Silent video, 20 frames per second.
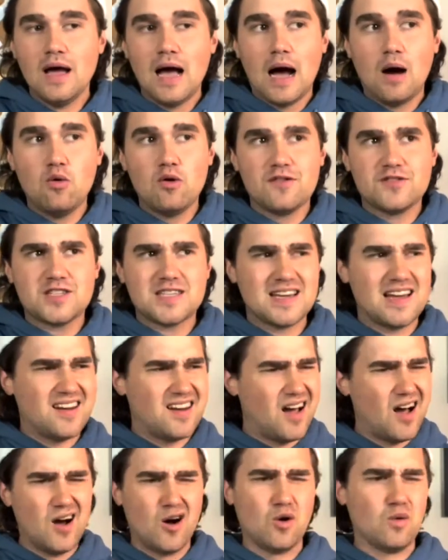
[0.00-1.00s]
I would have said,
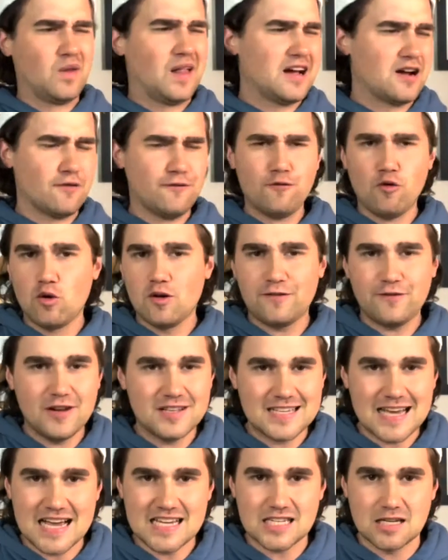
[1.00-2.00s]
a fourth
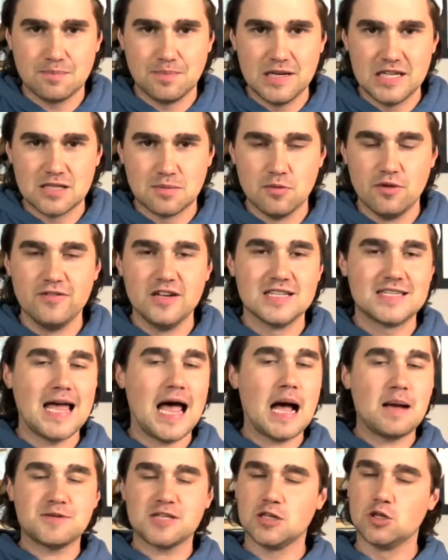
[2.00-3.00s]
Fantastic Beasts movie is
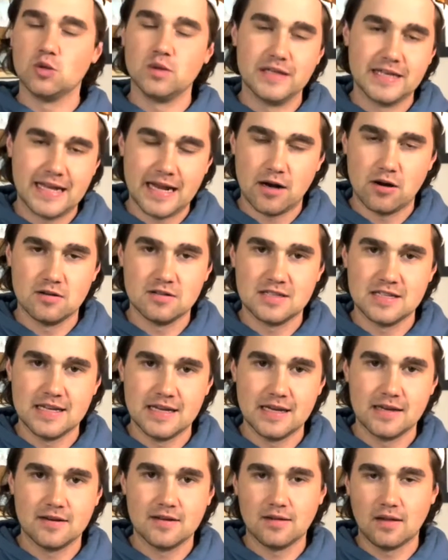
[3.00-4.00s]
absolutely
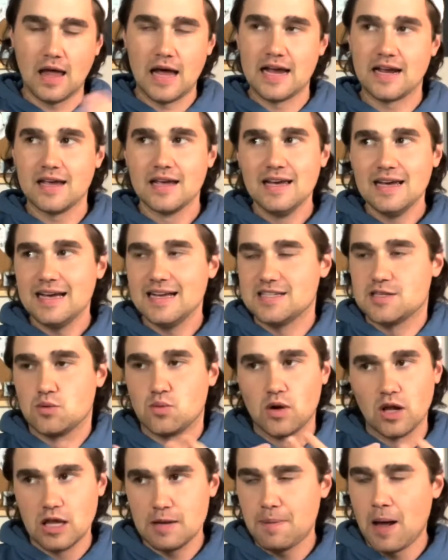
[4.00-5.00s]
guaranteed. It's a
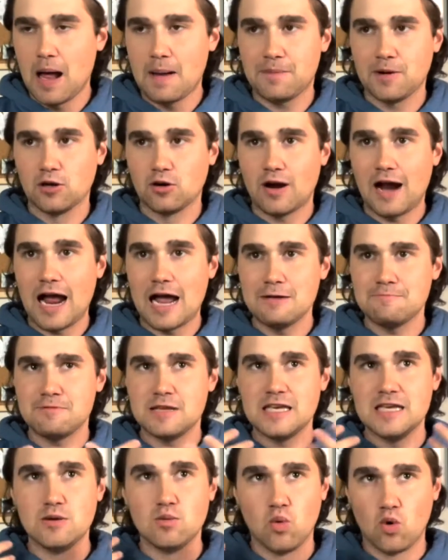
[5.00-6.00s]
really popular
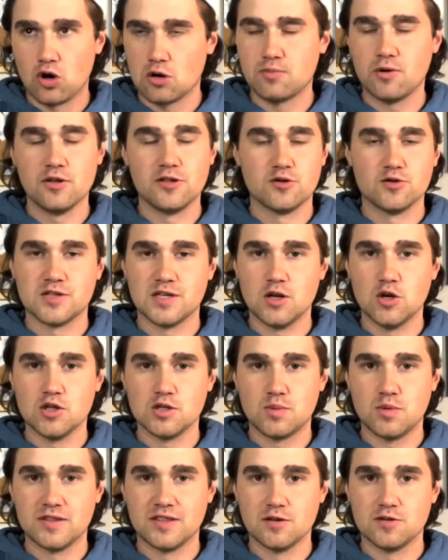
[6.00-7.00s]
IP. Warner Brothers knows
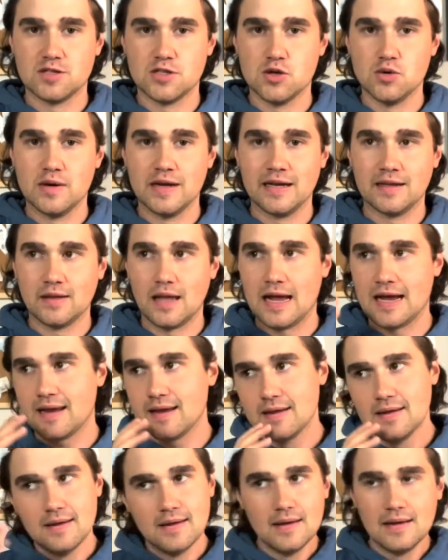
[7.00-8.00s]
what they're doing.
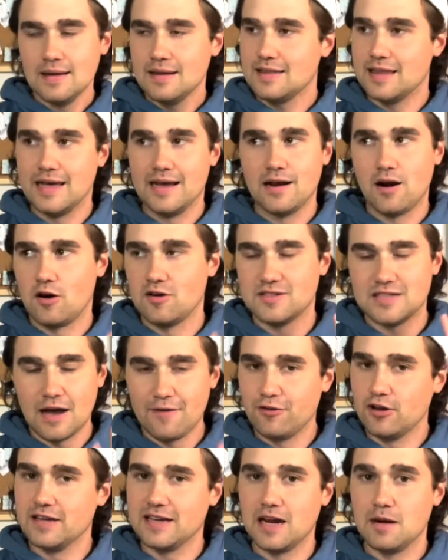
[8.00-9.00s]
They are
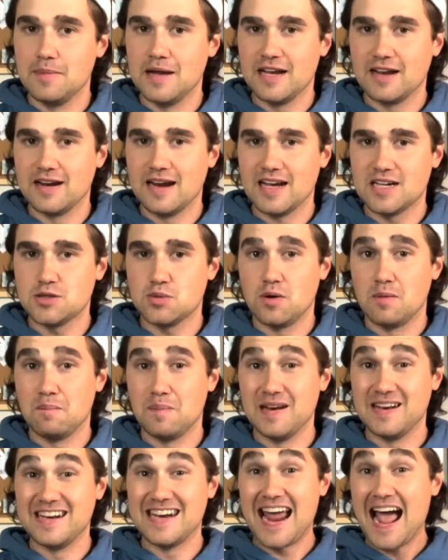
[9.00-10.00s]
definitely going to make a next one.
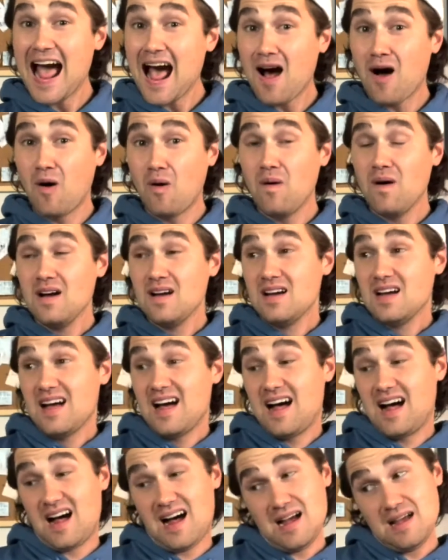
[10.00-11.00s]
But now,
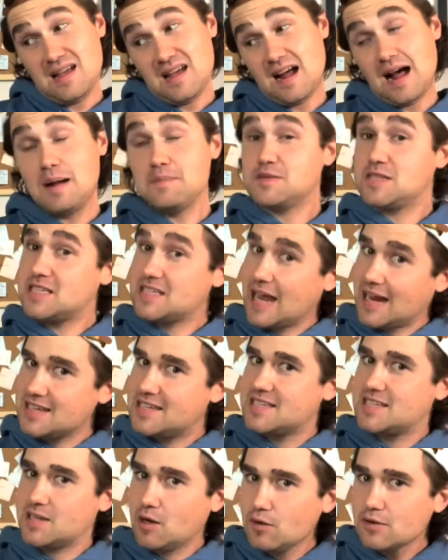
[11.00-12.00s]
I
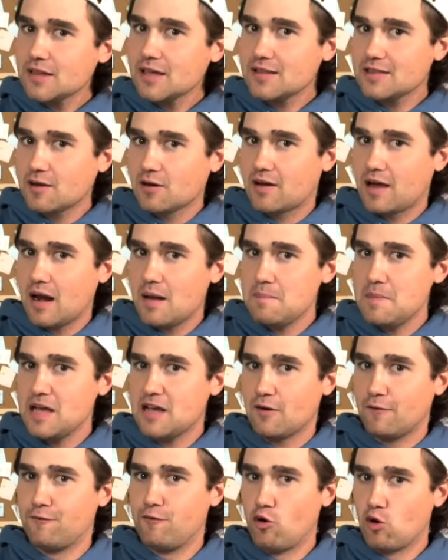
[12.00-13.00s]
still think they're going to make
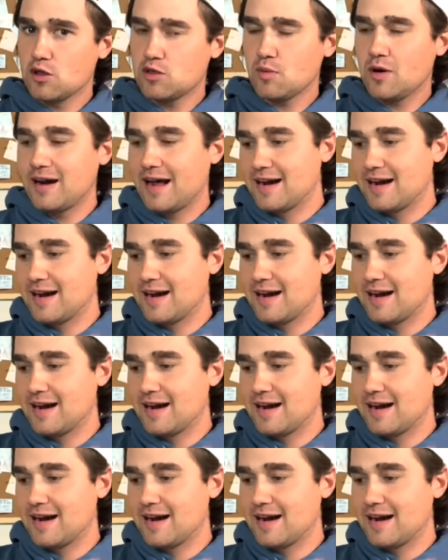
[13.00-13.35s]
a fourth one.